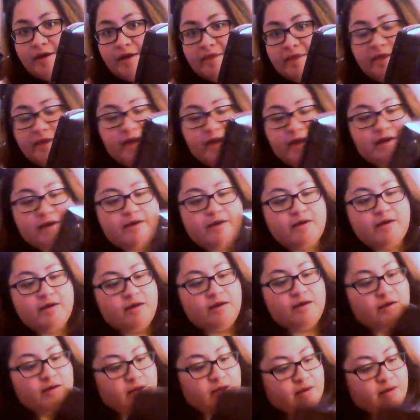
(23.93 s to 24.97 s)
thing
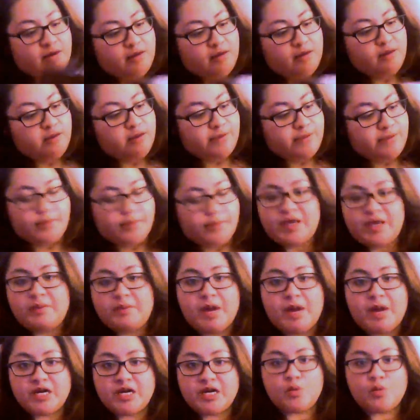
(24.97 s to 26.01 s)
that we had
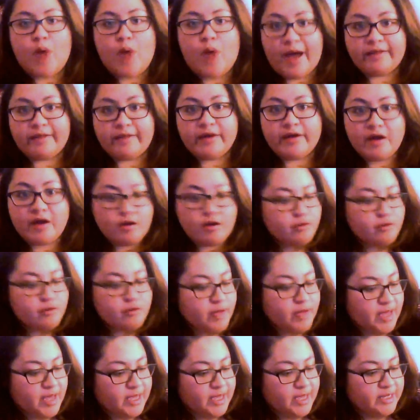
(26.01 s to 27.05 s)
bought a while ago,
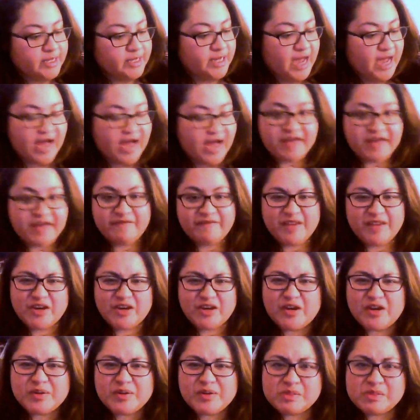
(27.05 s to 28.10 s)
and I think
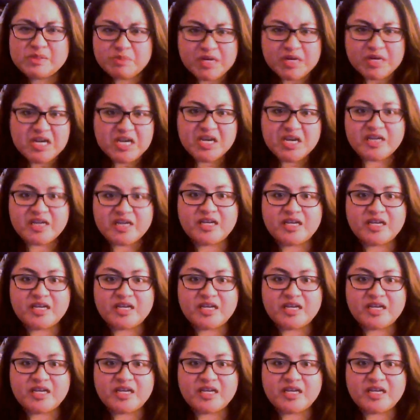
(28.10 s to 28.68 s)
it was pretty good,